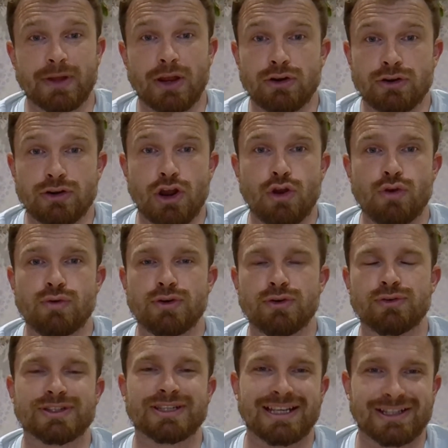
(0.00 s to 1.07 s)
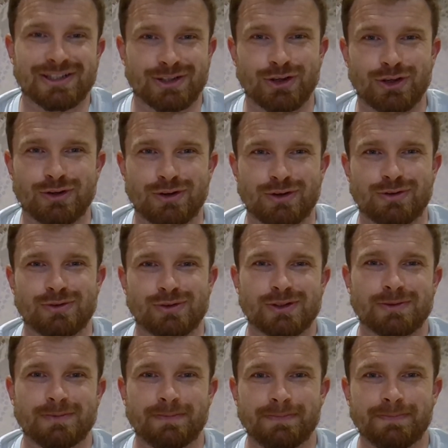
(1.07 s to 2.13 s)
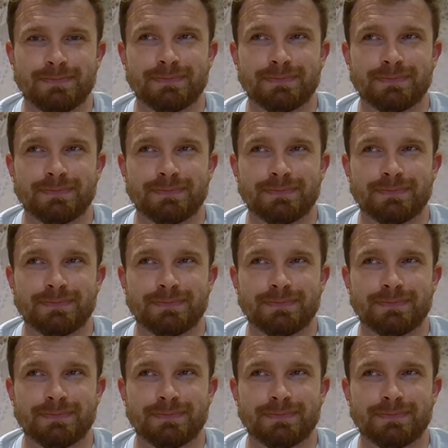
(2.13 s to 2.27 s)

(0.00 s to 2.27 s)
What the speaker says: no news is good news,